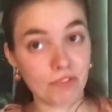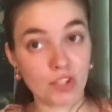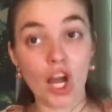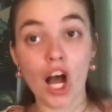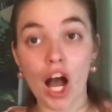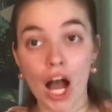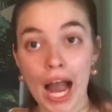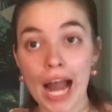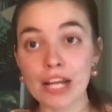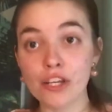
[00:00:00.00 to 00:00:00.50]

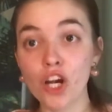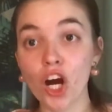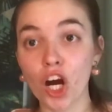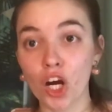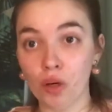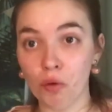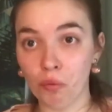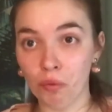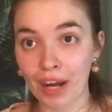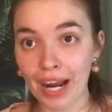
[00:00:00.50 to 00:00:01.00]
I
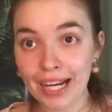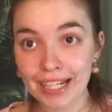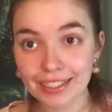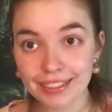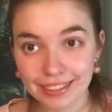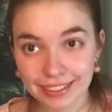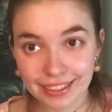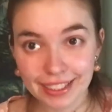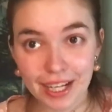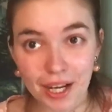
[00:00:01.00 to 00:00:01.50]
know, right?
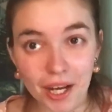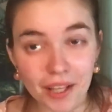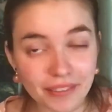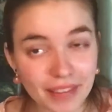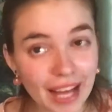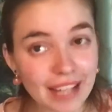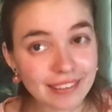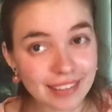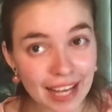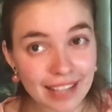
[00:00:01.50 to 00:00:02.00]

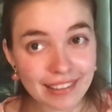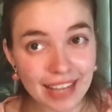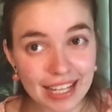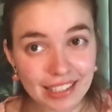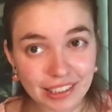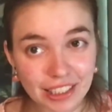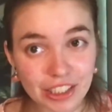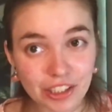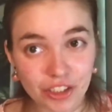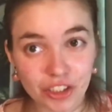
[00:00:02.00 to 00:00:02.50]
That's
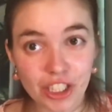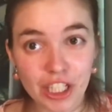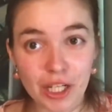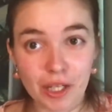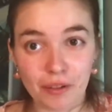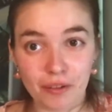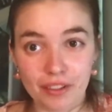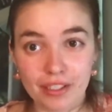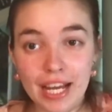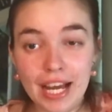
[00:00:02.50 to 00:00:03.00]
actually
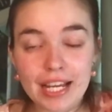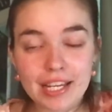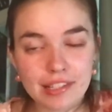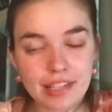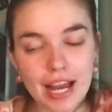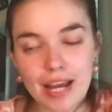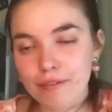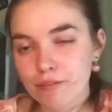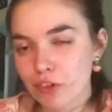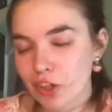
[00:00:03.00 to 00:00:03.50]
true.
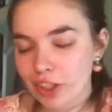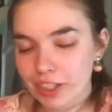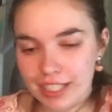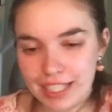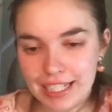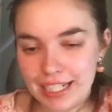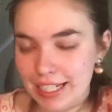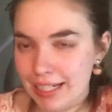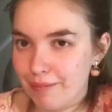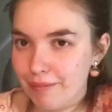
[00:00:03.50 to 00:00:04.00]
I'm not
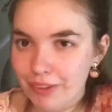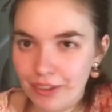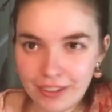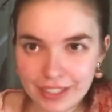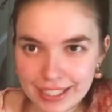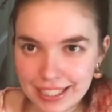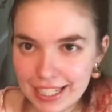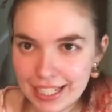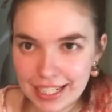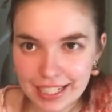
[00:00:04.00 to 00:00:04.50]

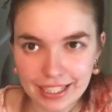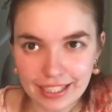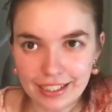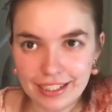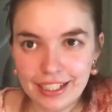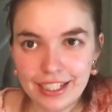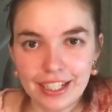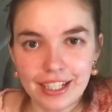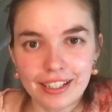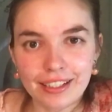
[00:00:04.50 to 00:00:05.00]
kidding.
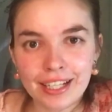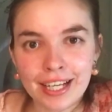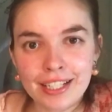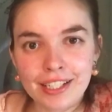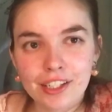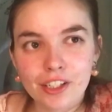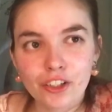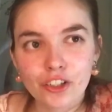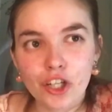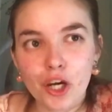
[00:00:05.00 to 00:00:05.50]

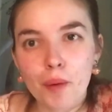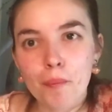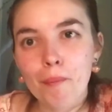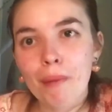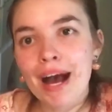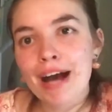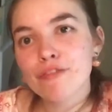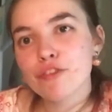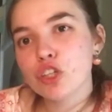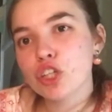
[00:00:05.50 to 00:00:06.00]
Like, you know,
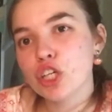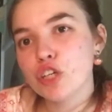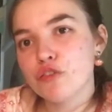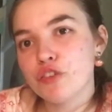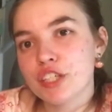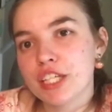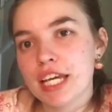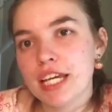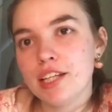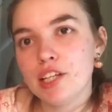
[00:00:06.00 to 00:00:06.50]
Martin
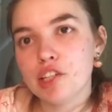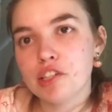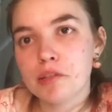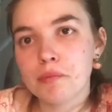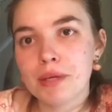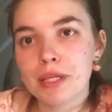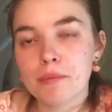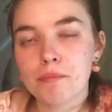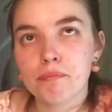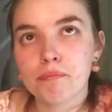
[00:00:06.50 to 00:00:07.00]
Luther King used to
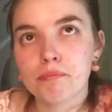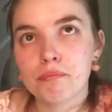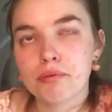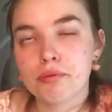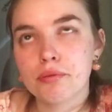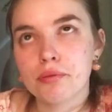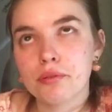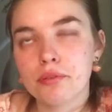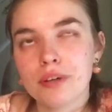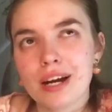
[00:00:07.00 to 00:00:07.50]
be the
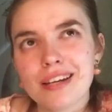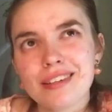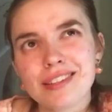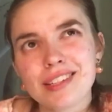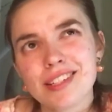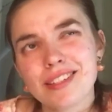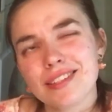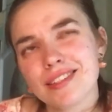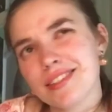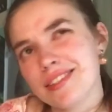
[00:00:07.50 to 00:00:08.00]

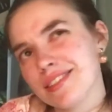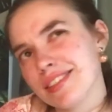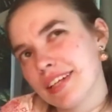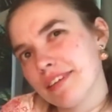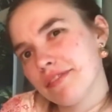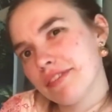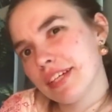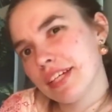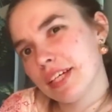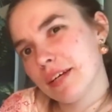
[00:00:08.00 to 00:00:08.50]
president, I
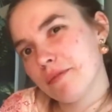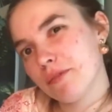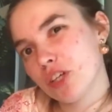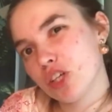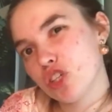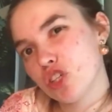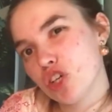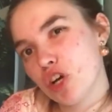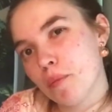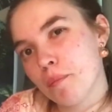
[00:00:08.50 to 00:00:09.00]
think, I'm not
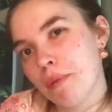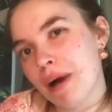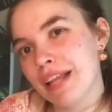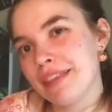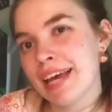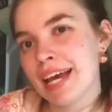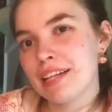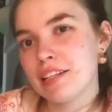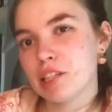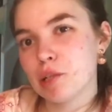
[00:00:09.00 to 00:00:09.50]
sure. But
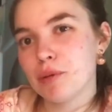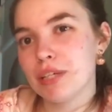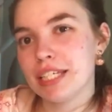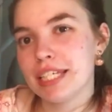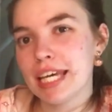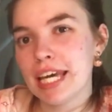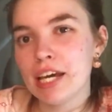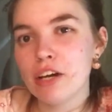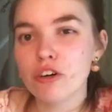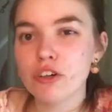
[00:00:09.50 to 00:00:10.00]
then someone
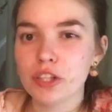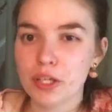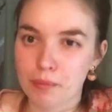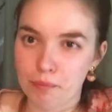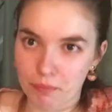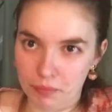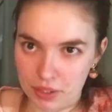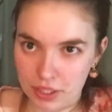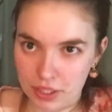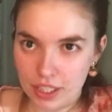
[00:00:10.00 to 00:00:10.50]
killed
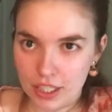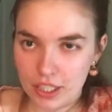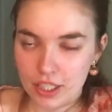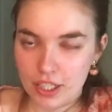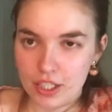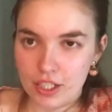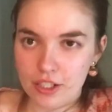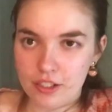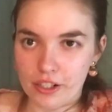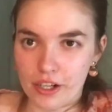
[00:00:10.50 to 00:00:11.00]
him,
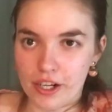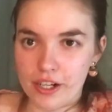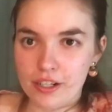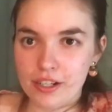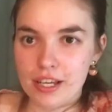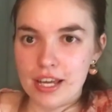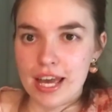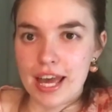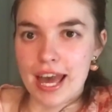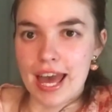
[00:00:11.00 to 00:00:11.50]
you know.
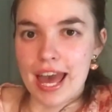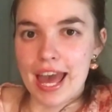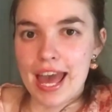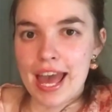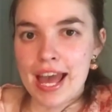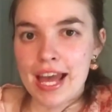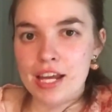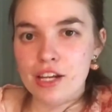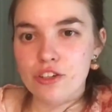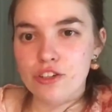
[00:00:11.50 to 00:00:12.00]

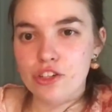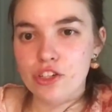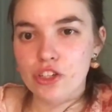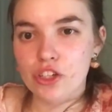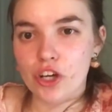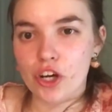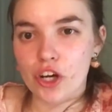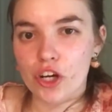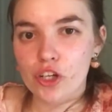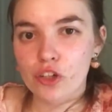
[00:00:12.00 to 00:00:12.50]
And, you
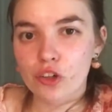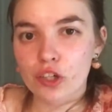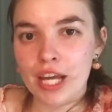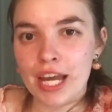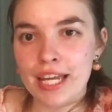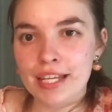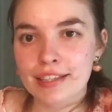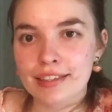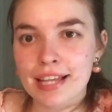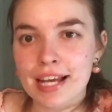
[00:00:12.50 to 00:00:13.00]
know,
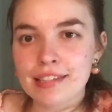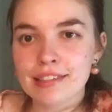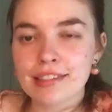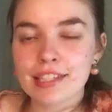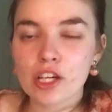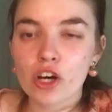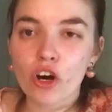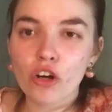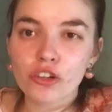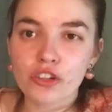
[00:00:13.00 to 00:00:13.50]
like, that's
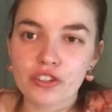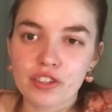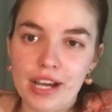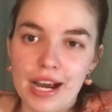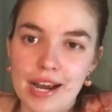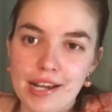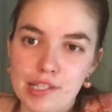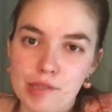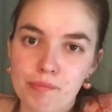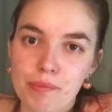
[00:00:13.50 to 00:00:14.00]
the olden
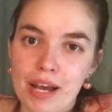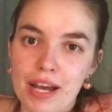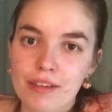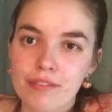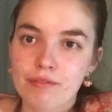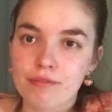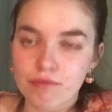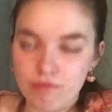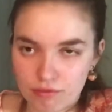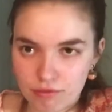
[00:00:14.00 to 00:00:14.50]
times. But
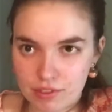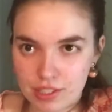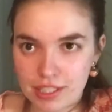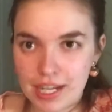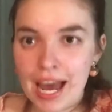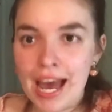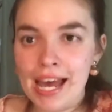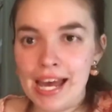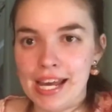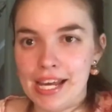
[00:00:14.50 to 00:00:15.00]

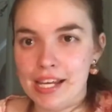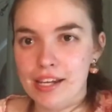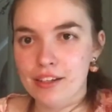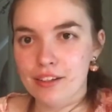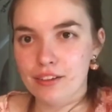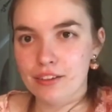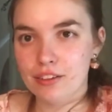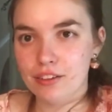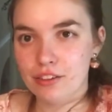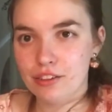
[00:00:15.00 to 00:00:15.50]

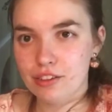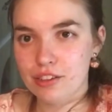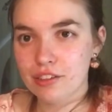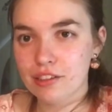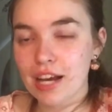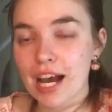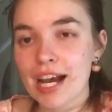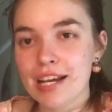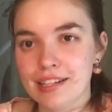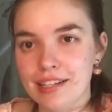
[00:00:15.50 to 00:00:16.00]
today,
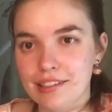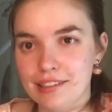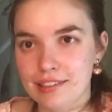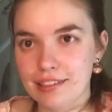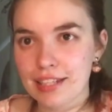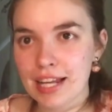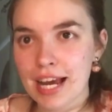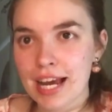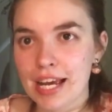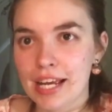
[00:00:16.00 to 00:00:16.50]
societies
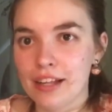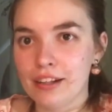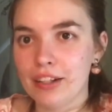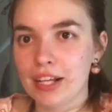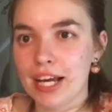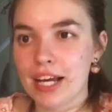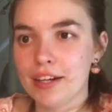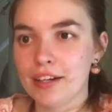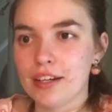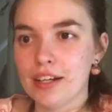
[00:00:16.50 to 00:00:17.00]
today,
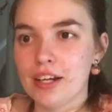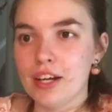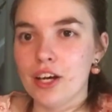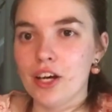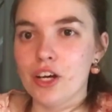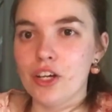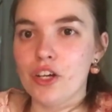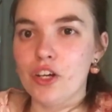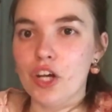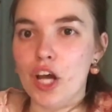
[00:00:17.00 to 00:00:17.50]
like,
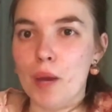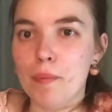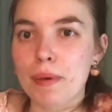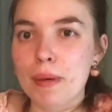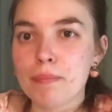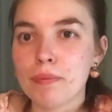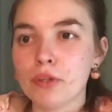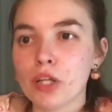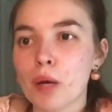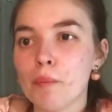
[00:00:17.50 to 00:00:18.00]
you know,
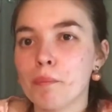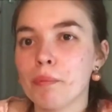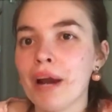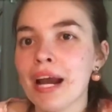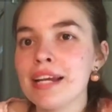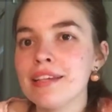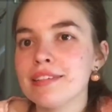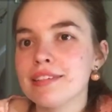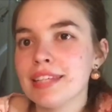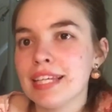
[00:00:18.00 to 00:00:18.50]
people are
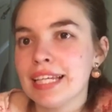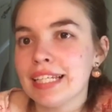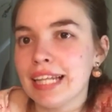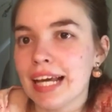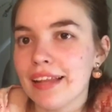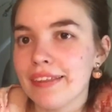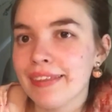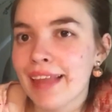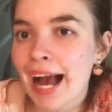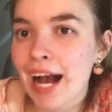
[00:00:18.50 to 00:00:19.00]
embracing
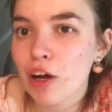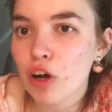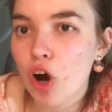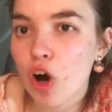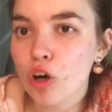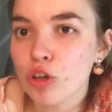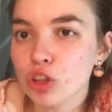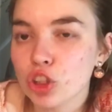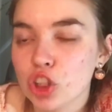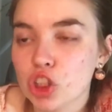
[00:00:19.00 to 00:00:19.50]
that
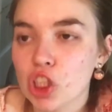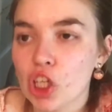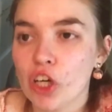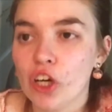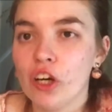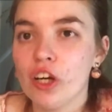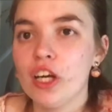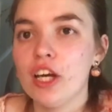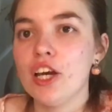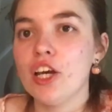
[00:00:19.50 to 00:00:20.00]

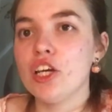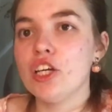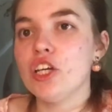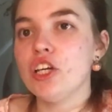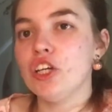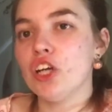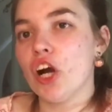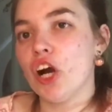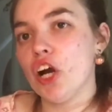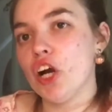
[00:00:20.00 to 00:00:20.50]
culture,
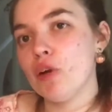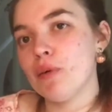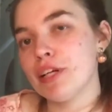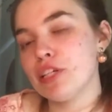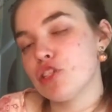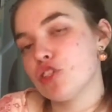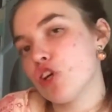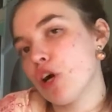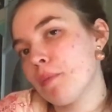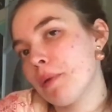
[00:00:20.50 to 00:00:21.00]
you know, and
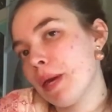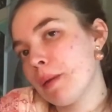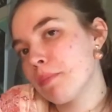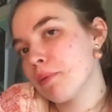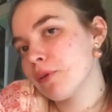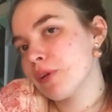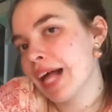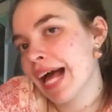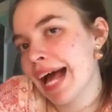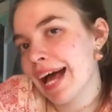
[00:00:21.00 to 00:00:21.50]
sure,
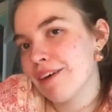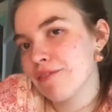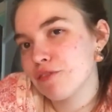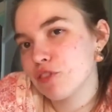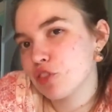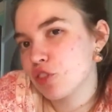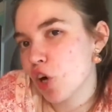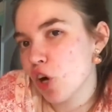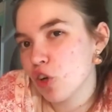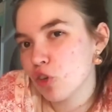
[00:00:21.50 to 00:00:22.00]
people
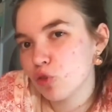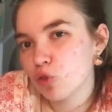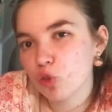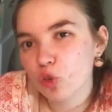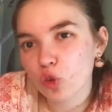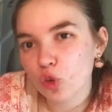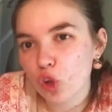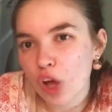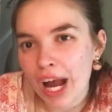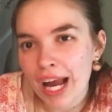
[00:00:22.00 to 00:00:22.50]
don't
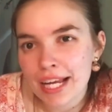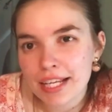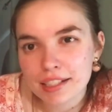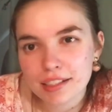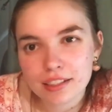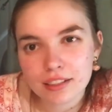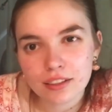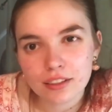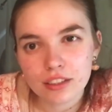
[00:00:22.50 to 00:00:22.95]
like